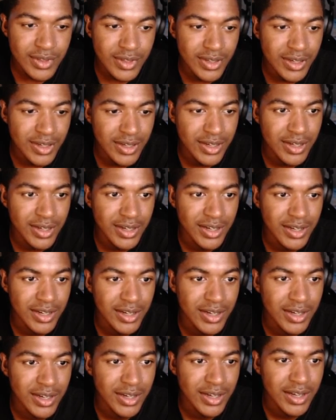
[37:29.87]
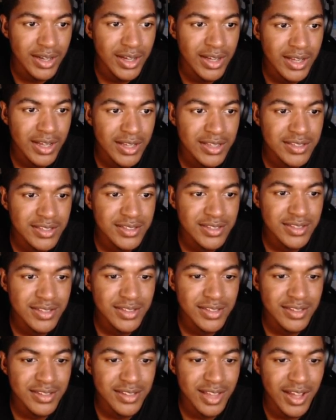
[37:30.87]
Uh-huh.
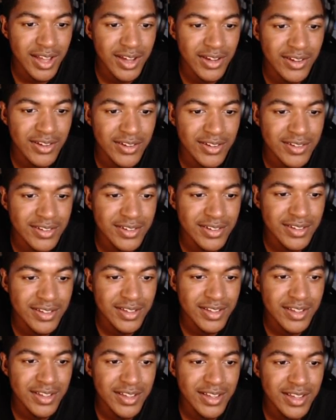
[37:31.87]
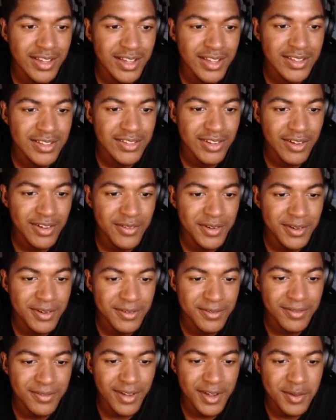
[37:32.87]
Now, do I want to
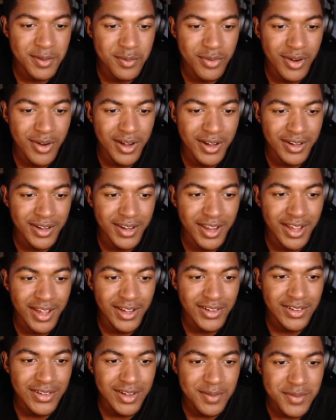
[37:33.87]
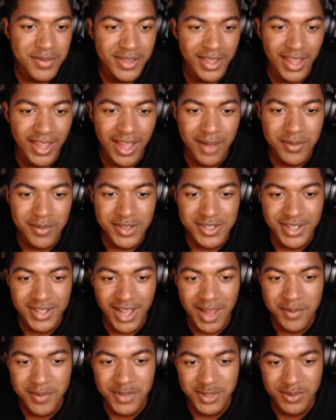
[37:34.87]
fight Brock now? I mean, like, how much
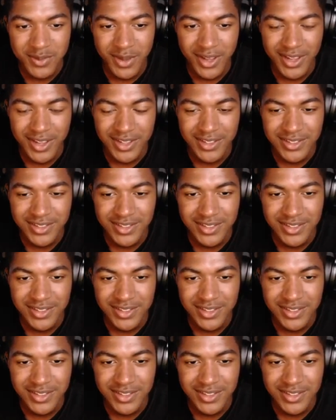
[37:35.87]
time has passed?